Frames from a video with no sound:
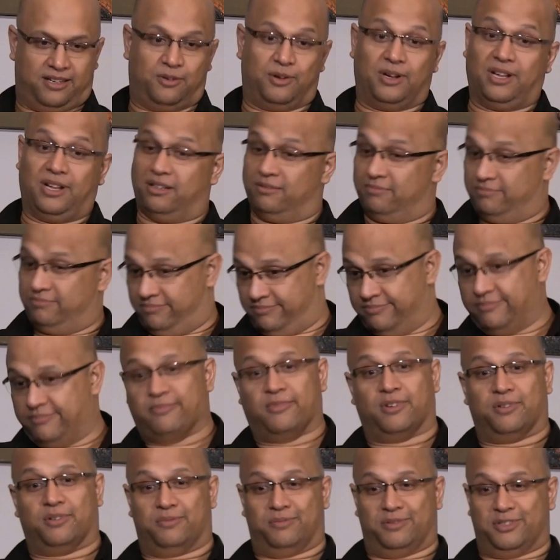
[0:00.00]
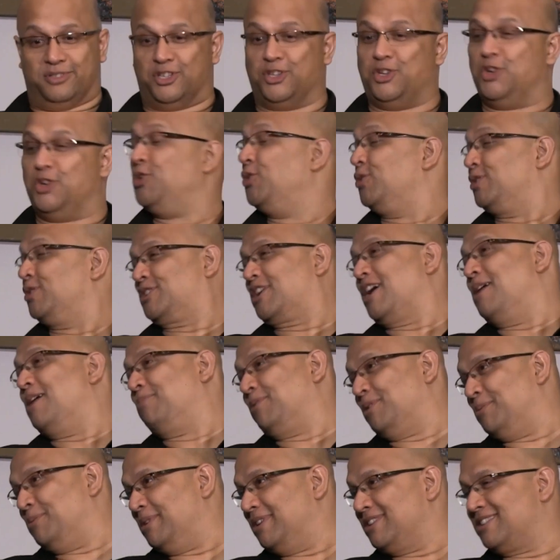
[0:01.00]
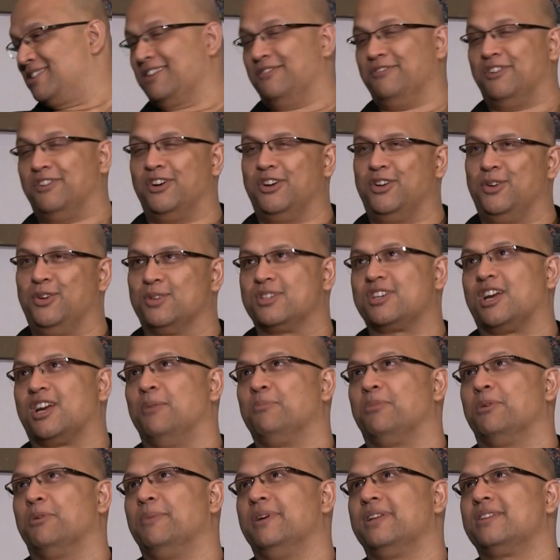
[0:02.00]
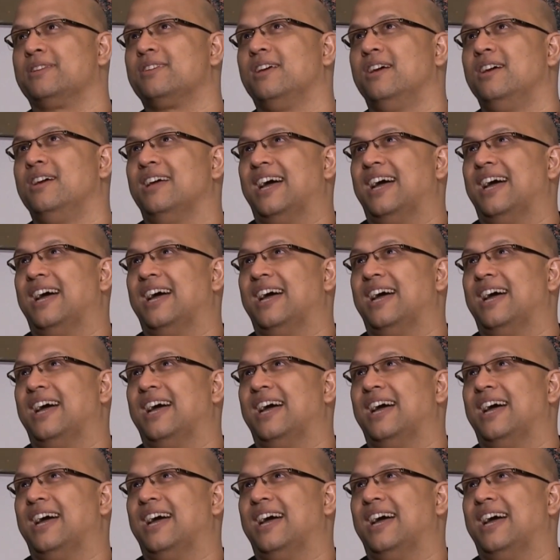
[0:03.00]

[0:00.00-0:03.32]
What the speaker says: Well, a huge compliment, a very huge compliment.